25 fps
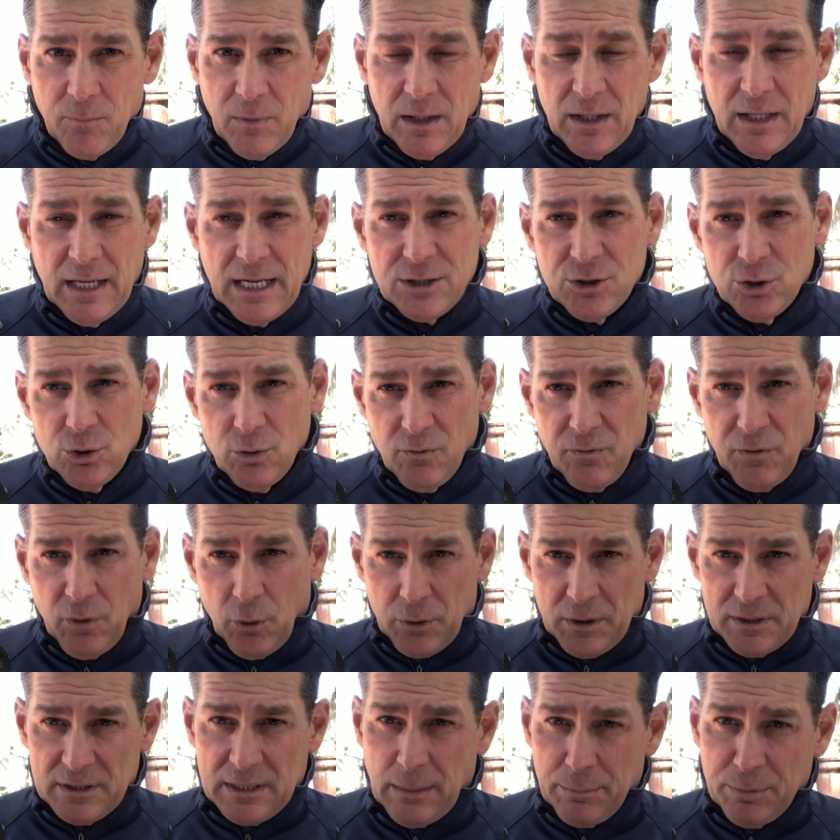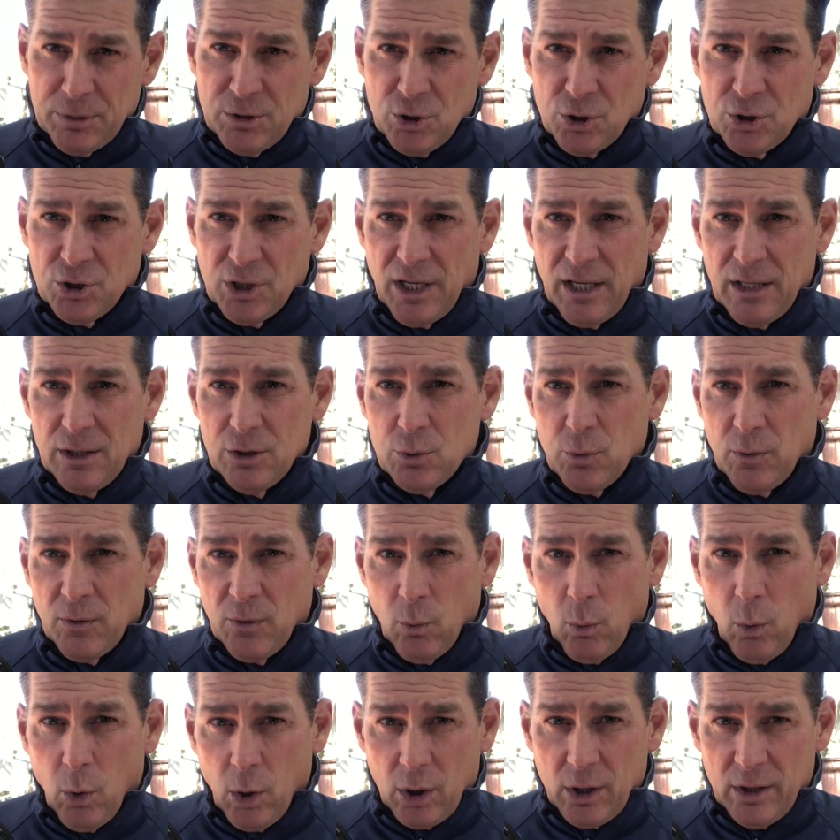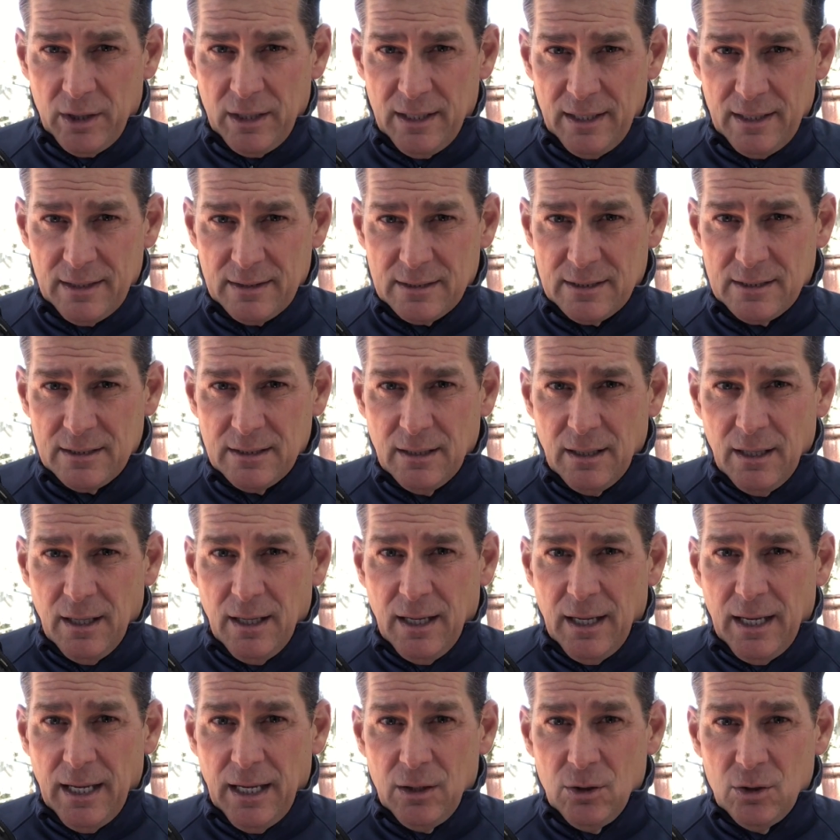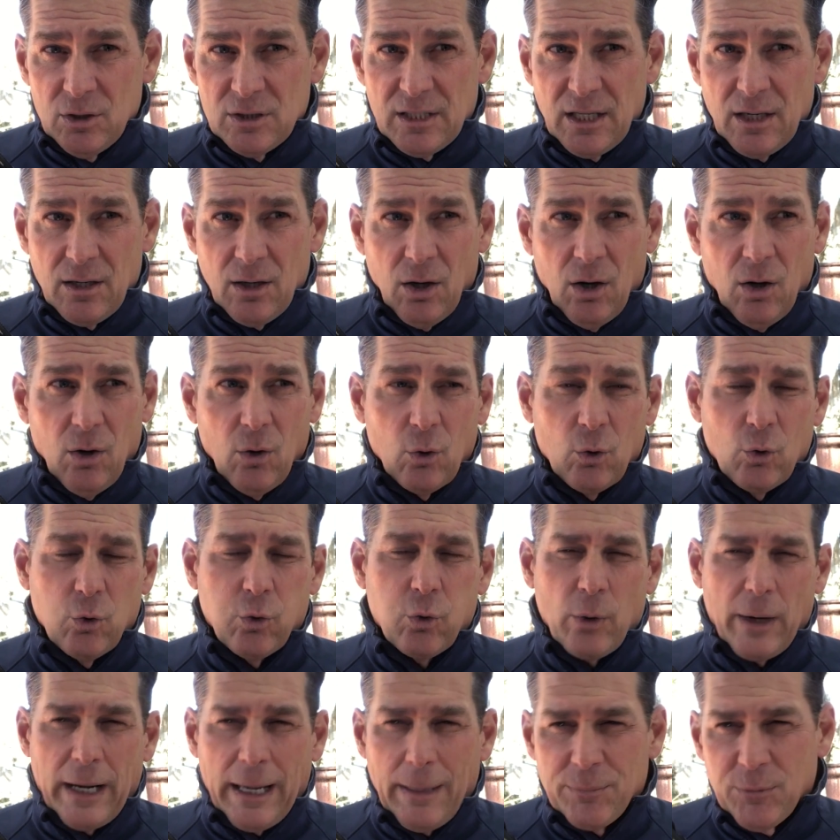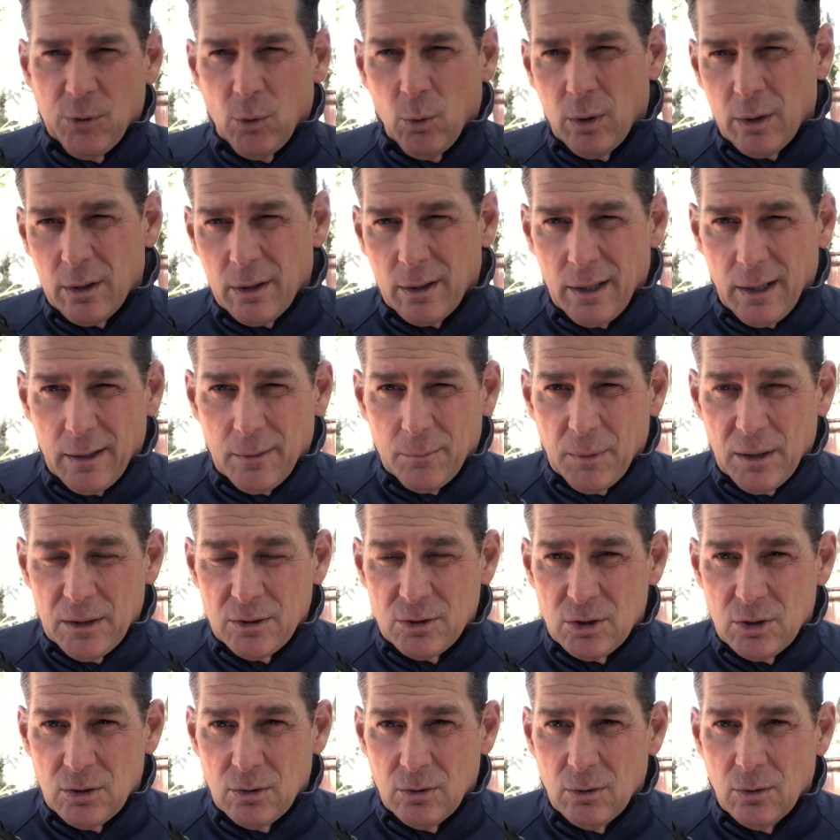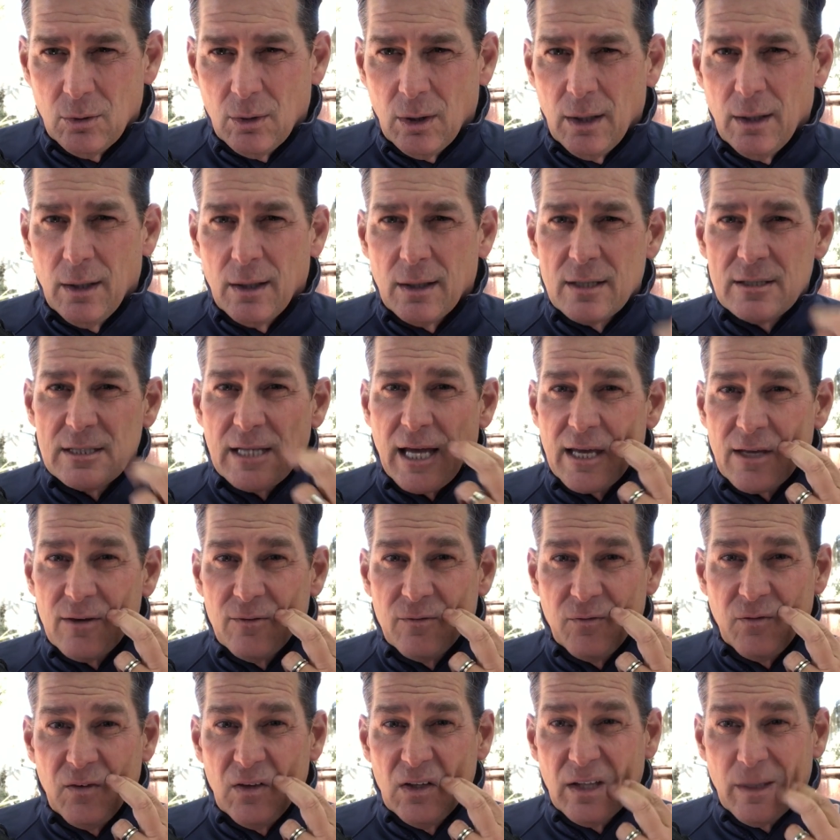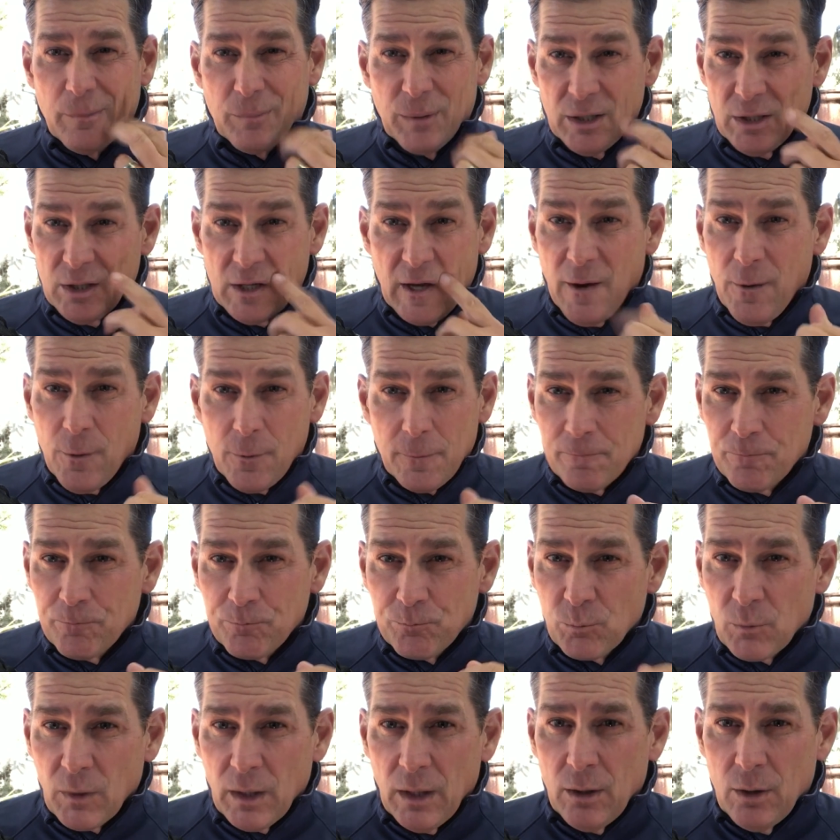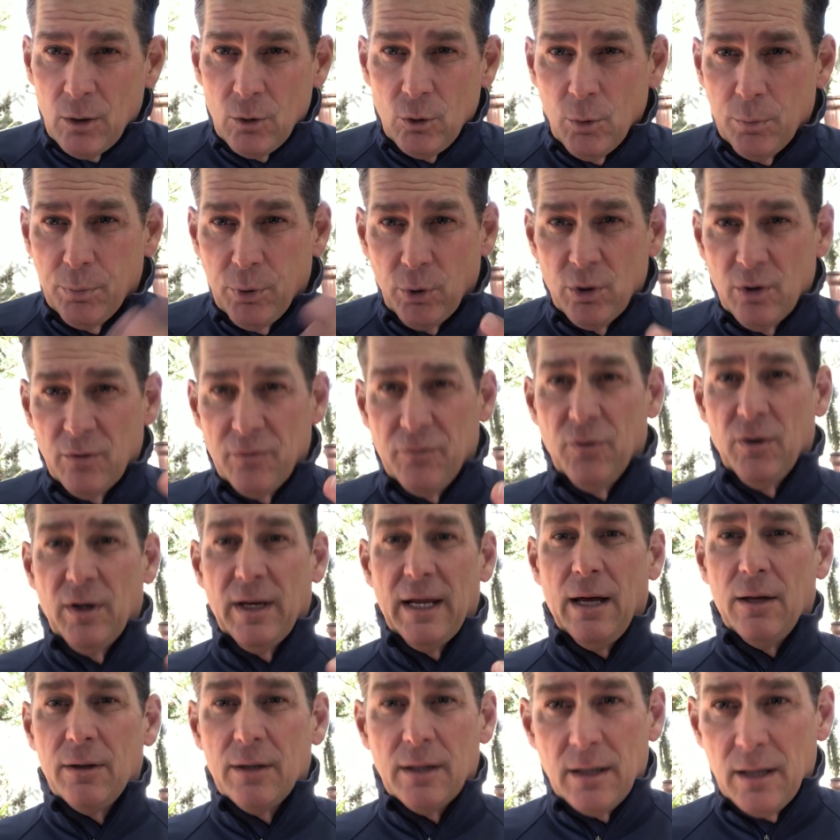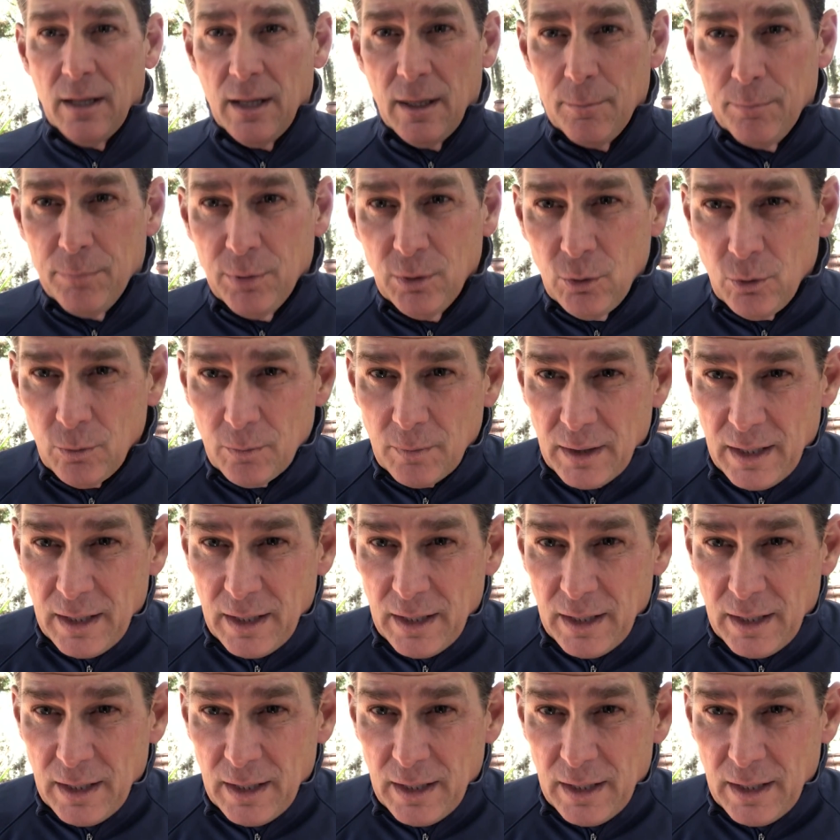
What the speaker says: Yes, you feel the temperature change when the water hits. And you said, oh crap, the water got in my shoe because I can feel it. But no, you pull your foot out and boom,